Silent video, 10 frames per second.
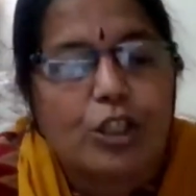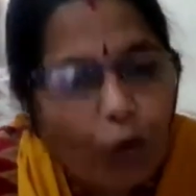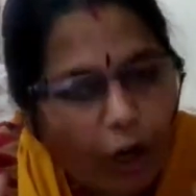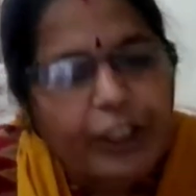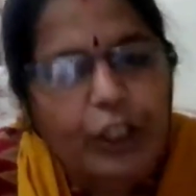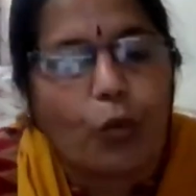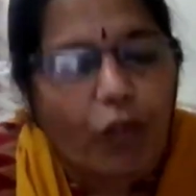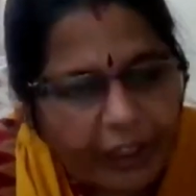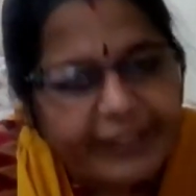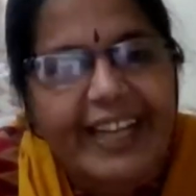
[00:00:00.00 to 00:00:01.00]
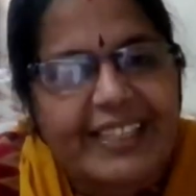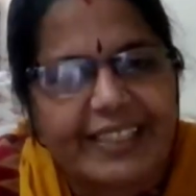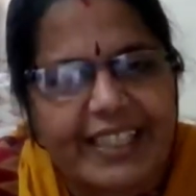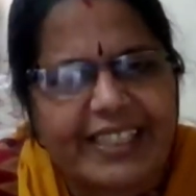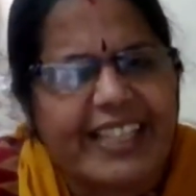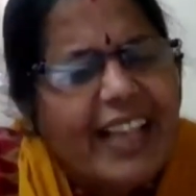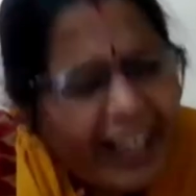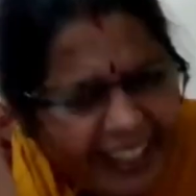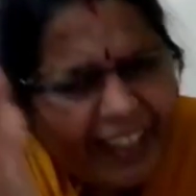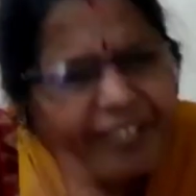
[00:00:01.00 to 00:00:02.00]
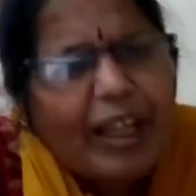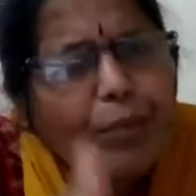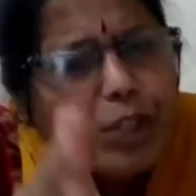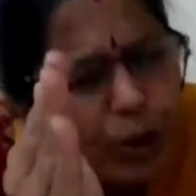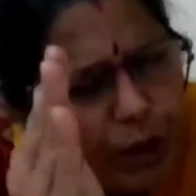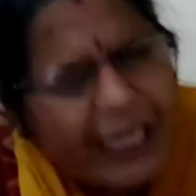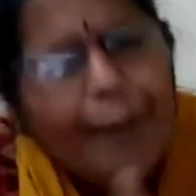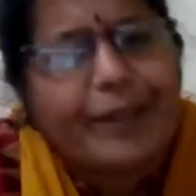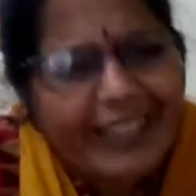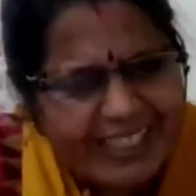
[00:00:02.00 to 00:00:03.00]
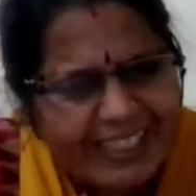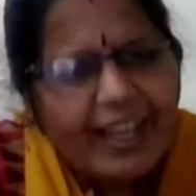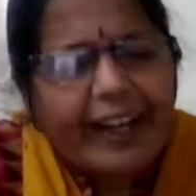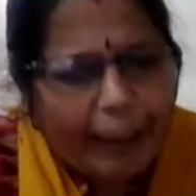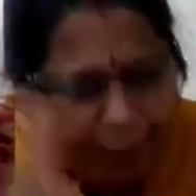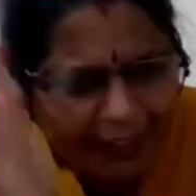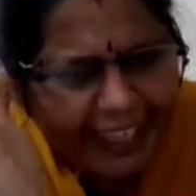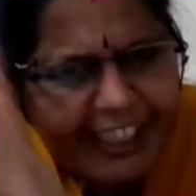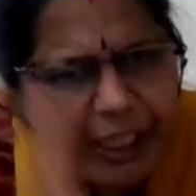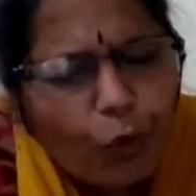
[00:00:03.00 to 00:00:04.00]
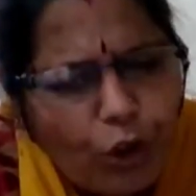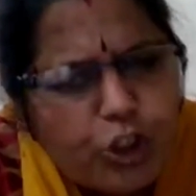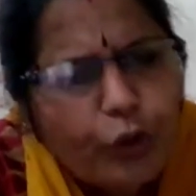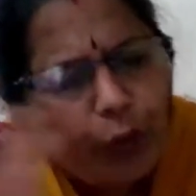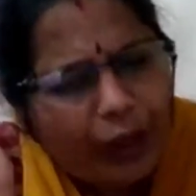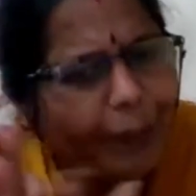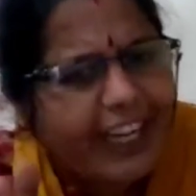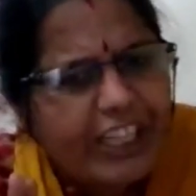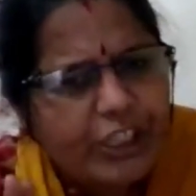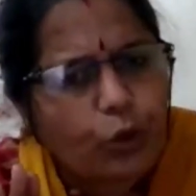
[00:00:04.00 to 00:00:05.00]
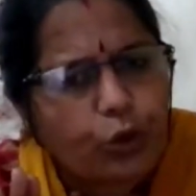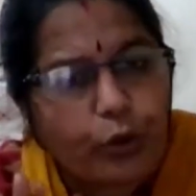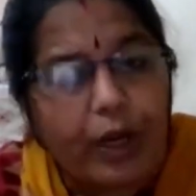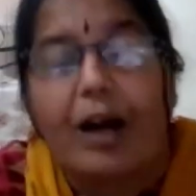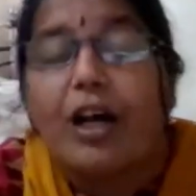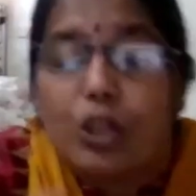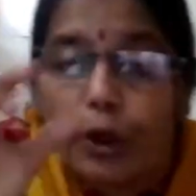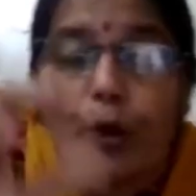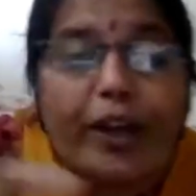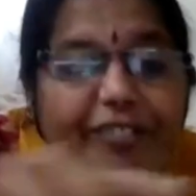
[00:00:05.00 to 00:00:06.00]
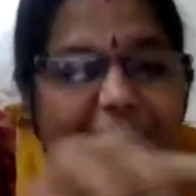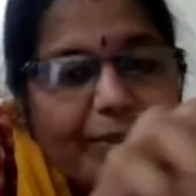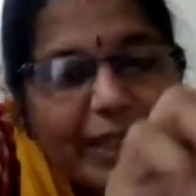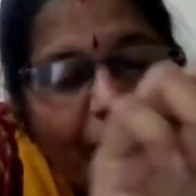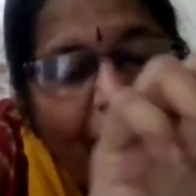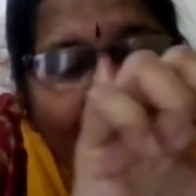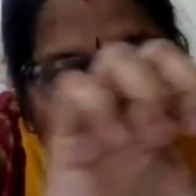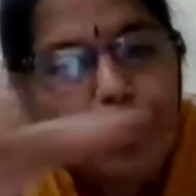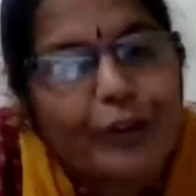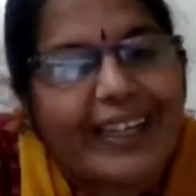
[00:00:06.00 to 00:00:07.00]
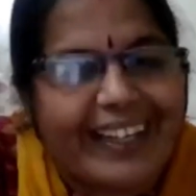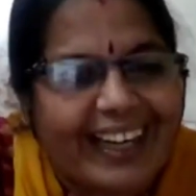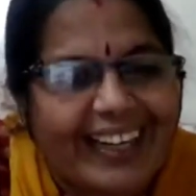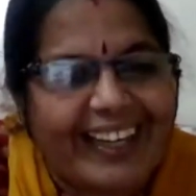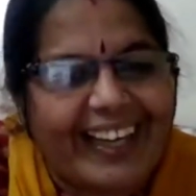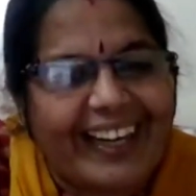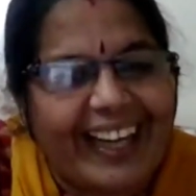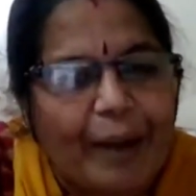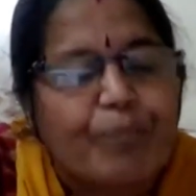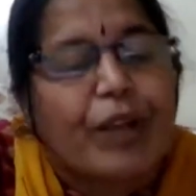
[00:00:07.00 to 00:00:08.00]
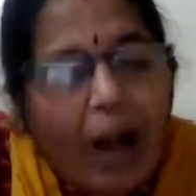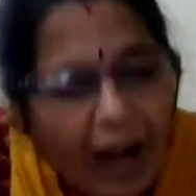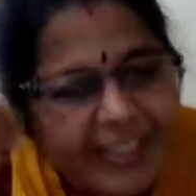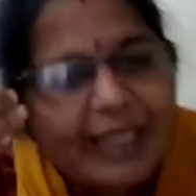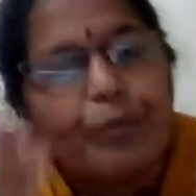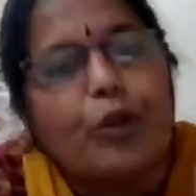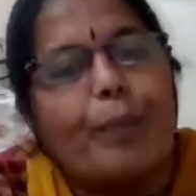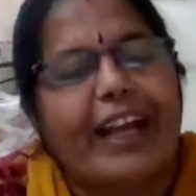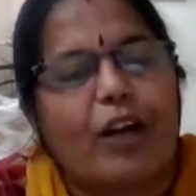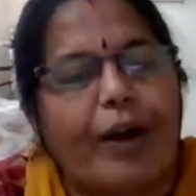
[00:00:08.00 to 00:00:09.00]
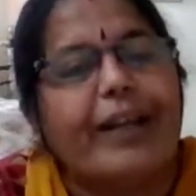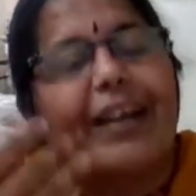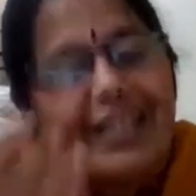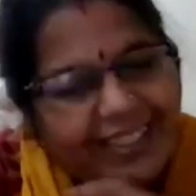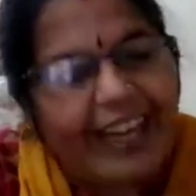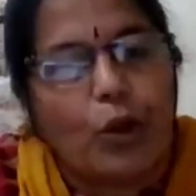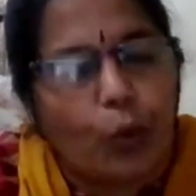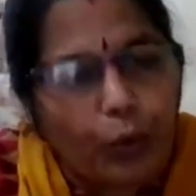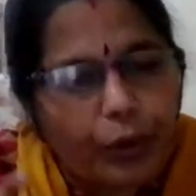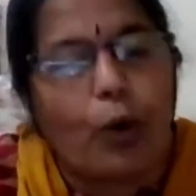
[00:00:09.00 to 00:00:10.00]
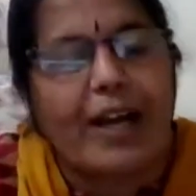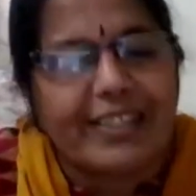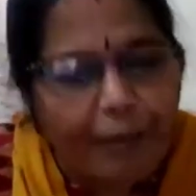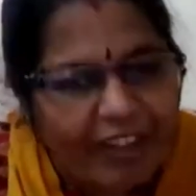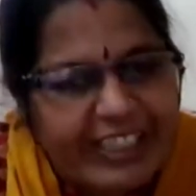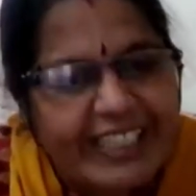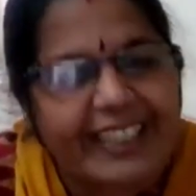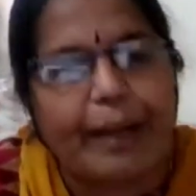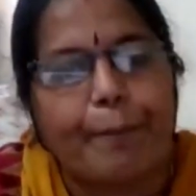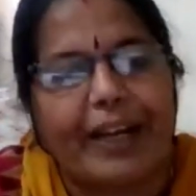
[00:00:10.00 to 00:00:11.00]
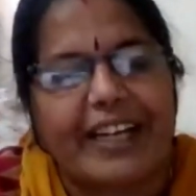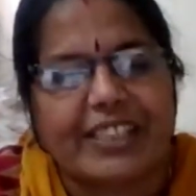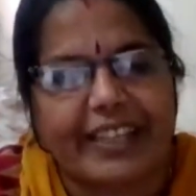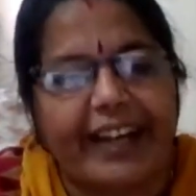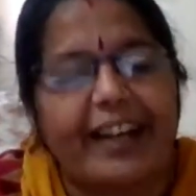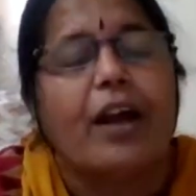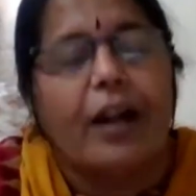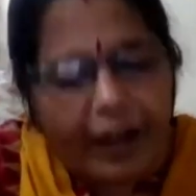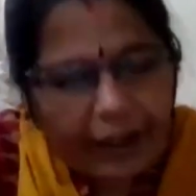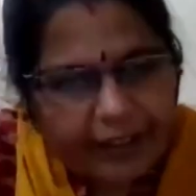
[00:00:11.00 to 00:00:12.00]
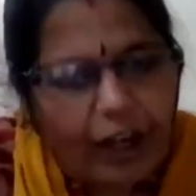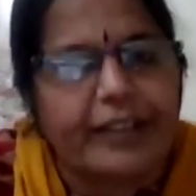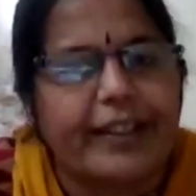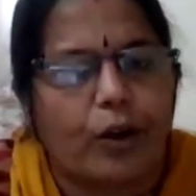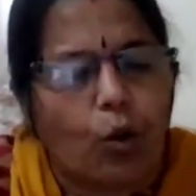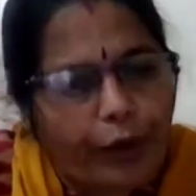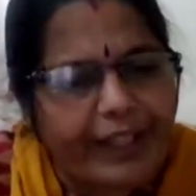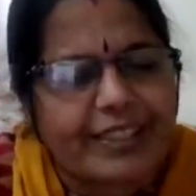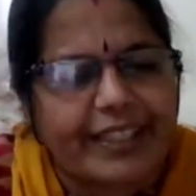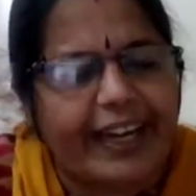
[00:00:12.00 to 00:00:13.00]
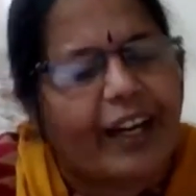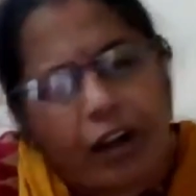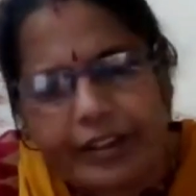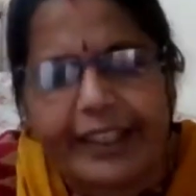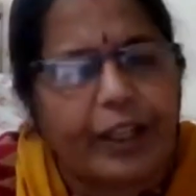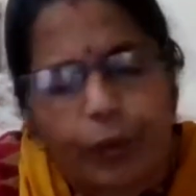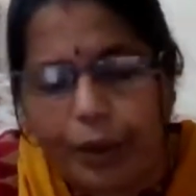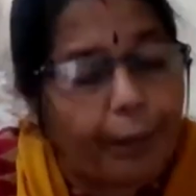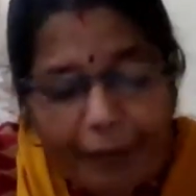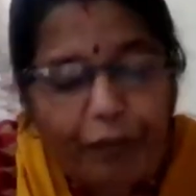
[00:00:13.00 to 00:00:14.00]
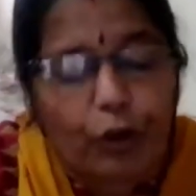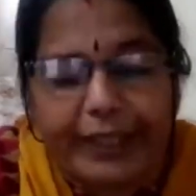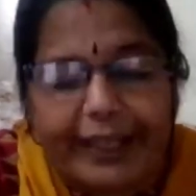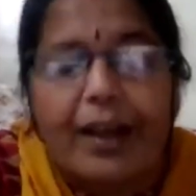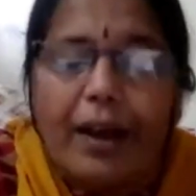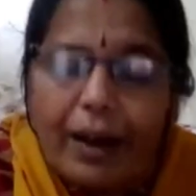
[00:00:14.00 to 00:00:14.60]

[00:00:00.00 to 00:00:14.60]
So what I suggest is give them slip tests. Replication mudichone or replication kuduthudlam. So you give them some hypothetical DNA, ask them to make one strand. You ask them which is the template strand, draw the coding strand, all that you before that.